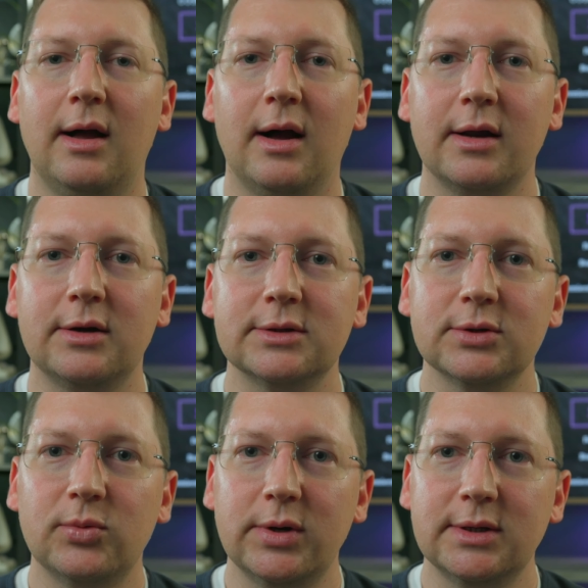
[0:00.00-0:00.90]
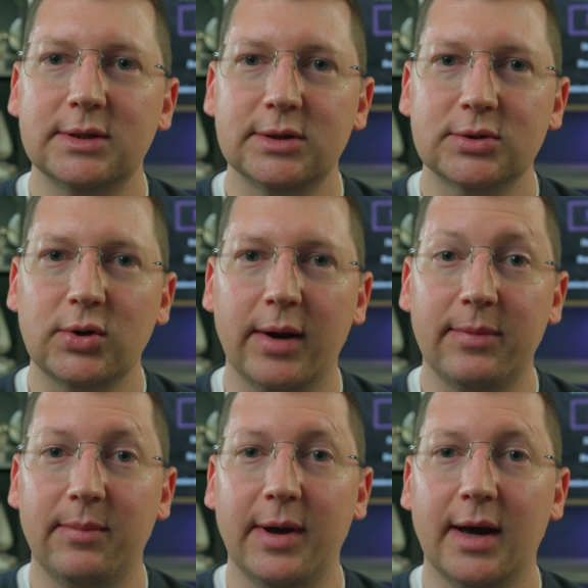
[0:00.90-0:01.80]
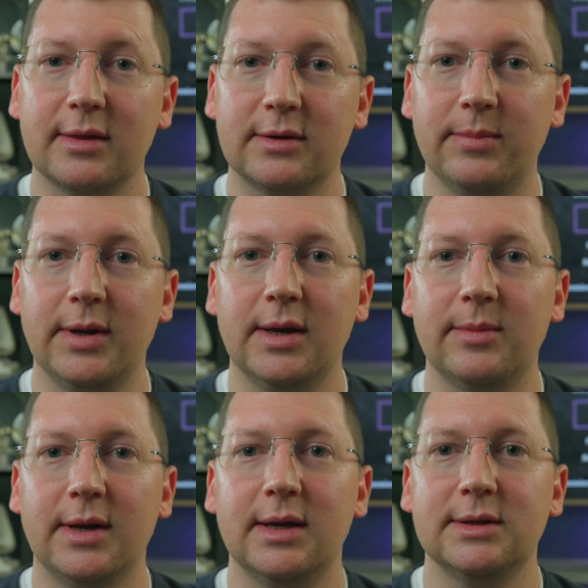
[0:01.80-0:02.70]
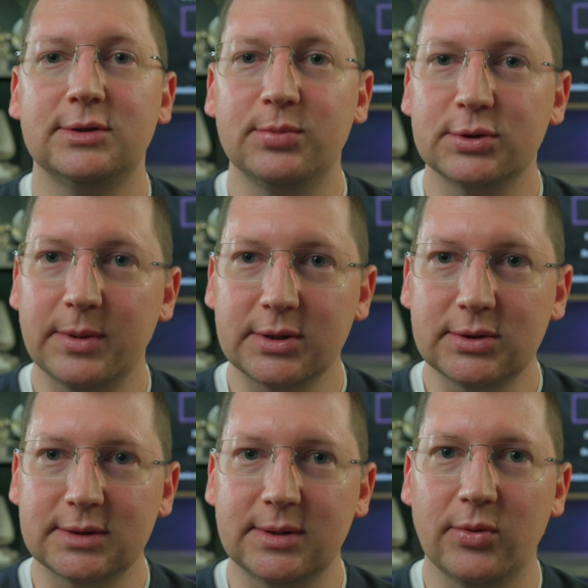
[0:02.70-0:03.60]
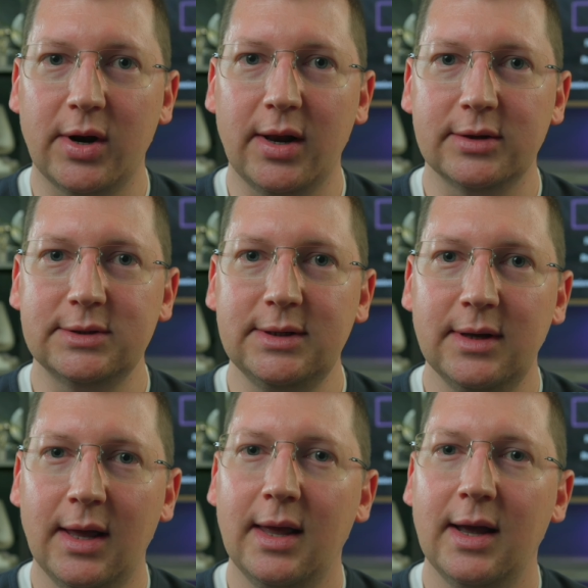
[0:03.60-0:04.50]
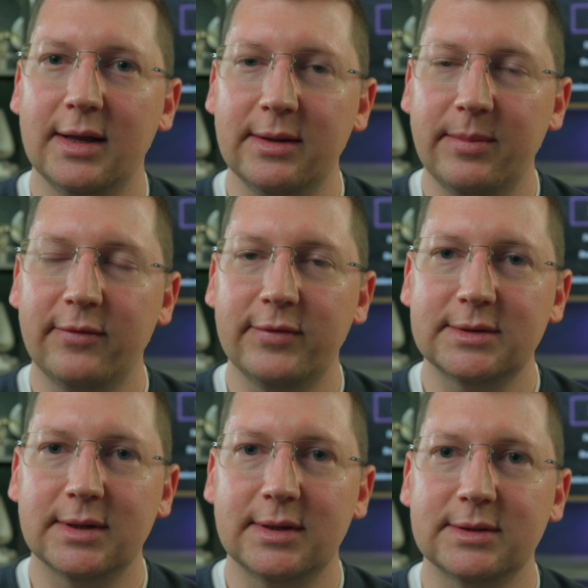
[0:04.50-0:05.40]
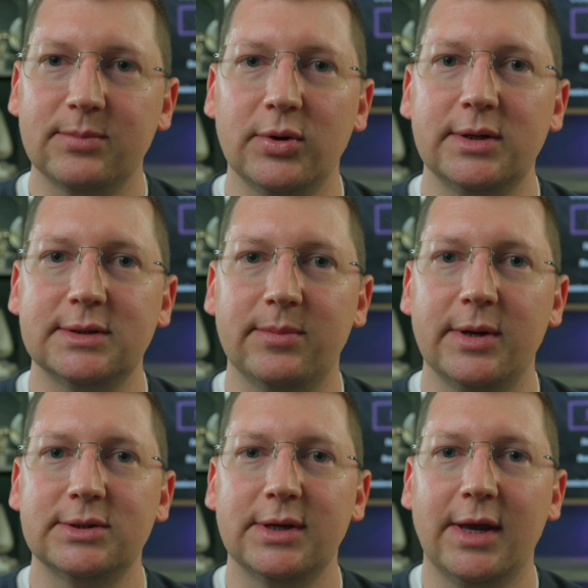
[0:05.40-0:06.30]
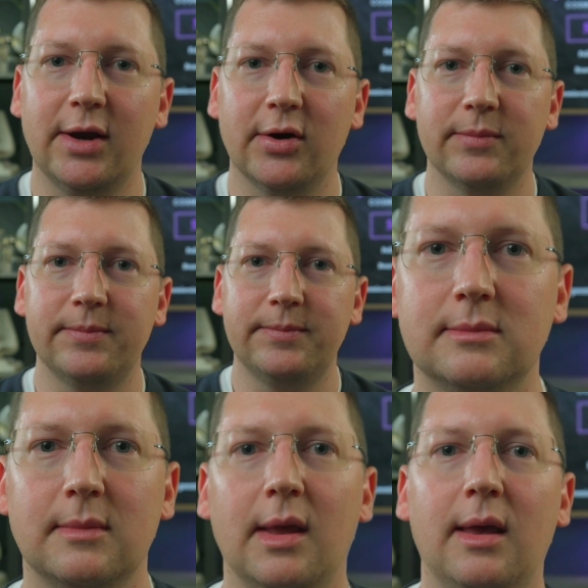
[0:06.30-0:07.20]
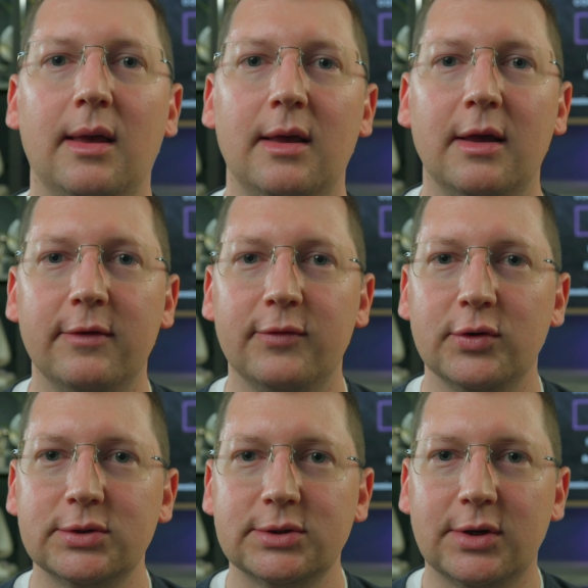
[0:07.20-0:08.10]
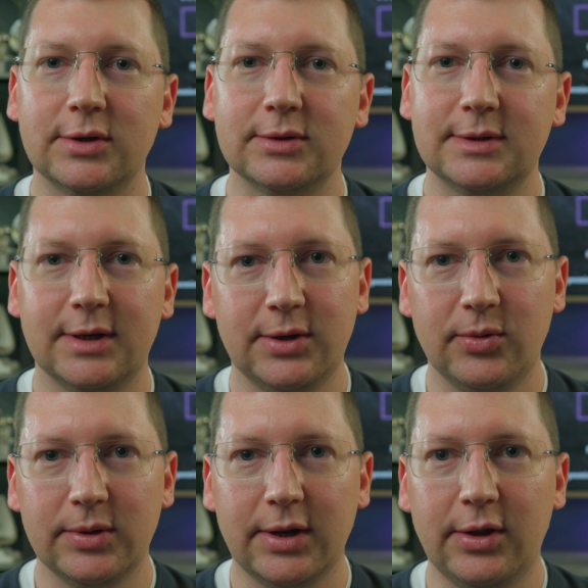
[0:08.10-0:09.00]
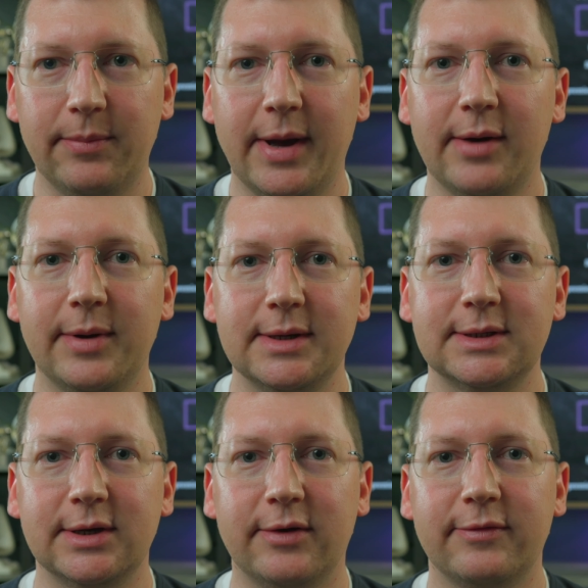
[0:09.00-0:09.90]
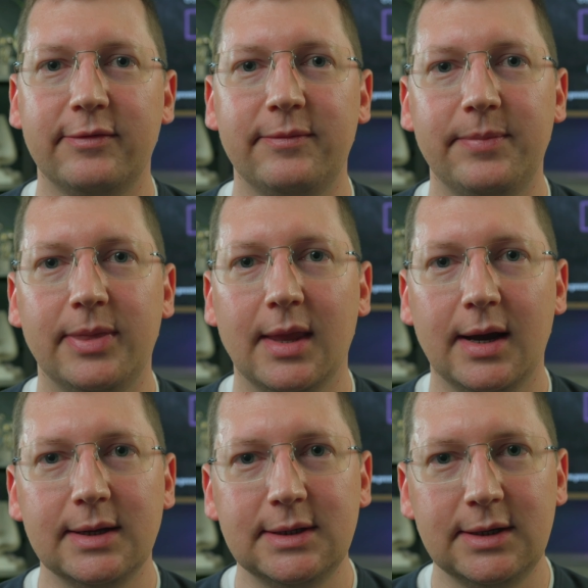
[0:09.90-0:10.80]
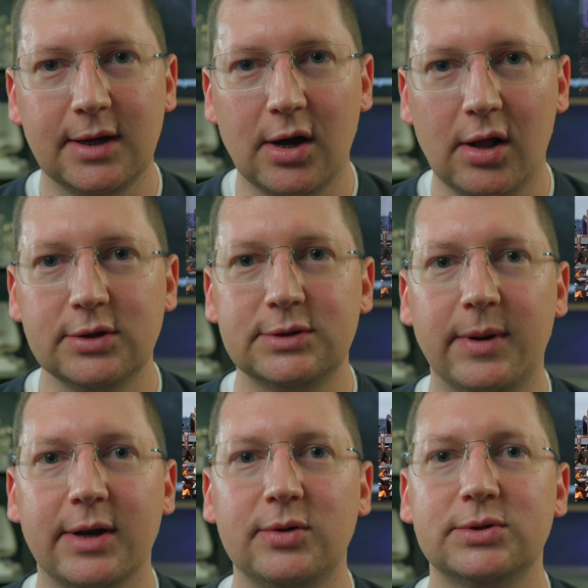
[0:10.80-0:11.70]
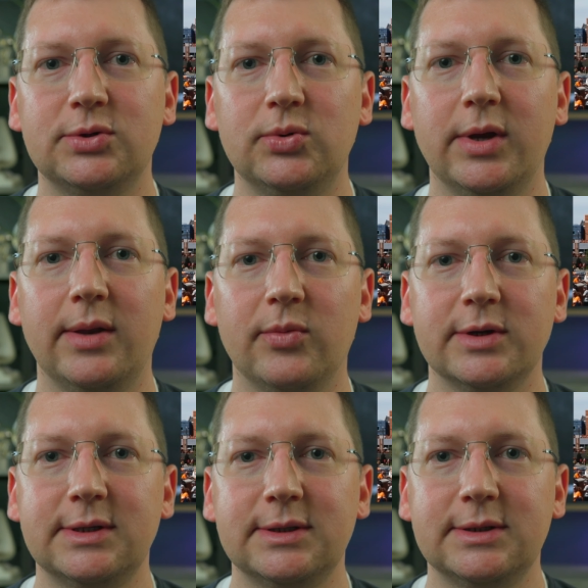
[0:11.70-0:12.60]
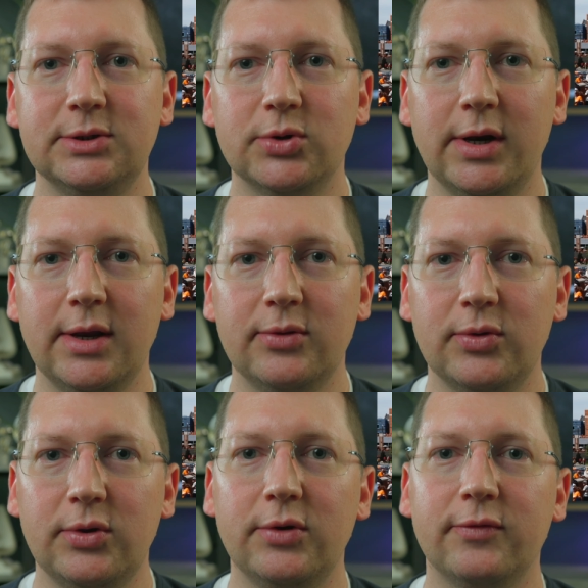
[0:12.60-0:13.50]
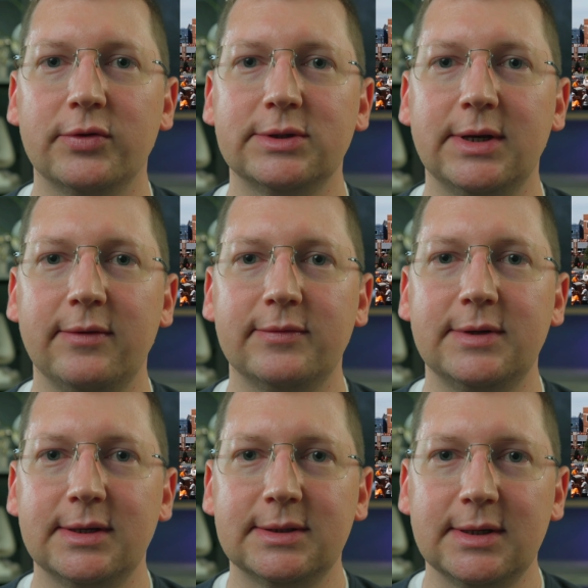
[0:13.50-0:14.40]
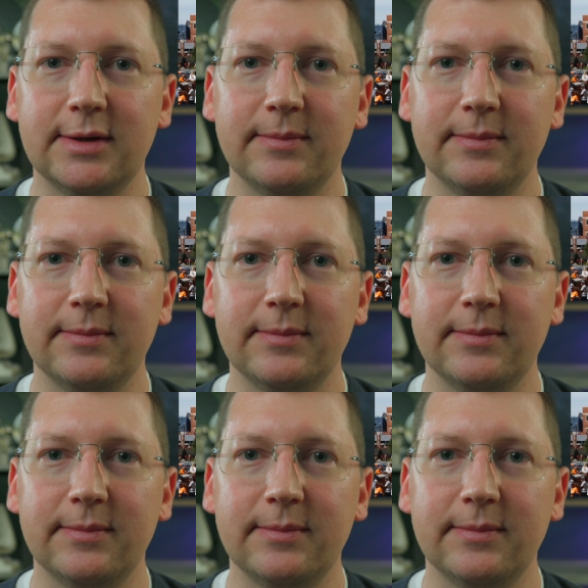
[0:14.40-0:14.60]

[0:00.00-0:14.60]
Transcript: I also wanted to describe the path to becoming a super specialist in rhinology and the benefits that this brings to patient care. First, I'll tell you a little about myself. I attended college, medical school, and residency training through the University of Tennessee.